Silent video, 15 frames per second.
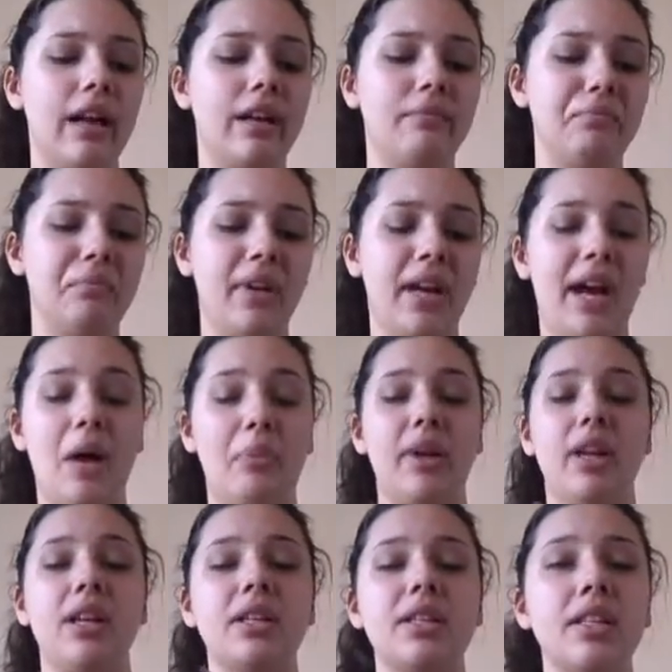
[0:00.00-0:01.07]
and
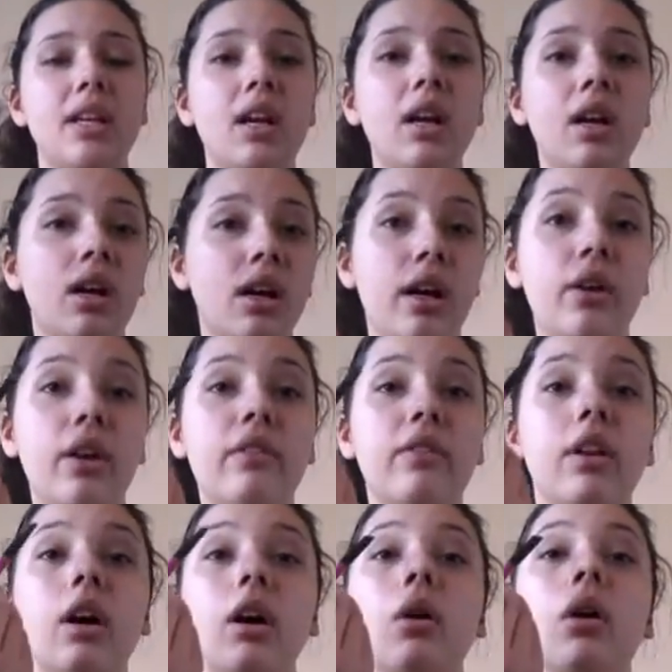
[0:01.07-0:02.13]
happiness. I don't even
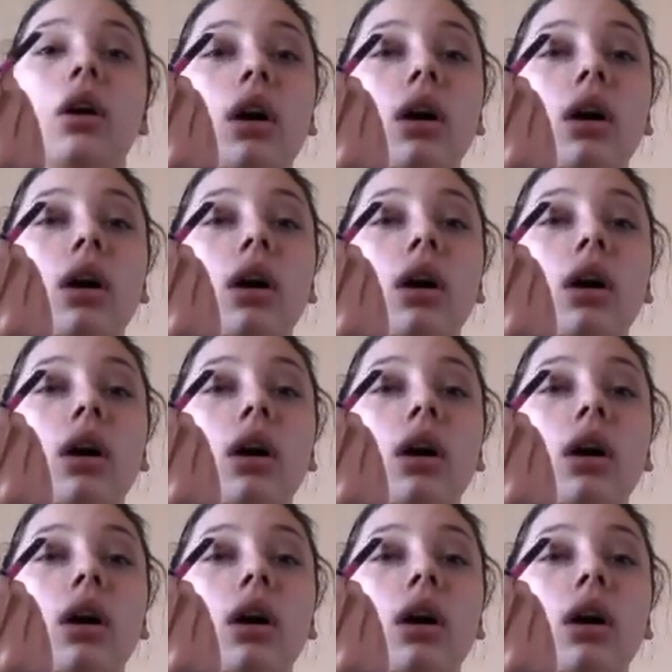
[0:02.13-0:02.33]
know.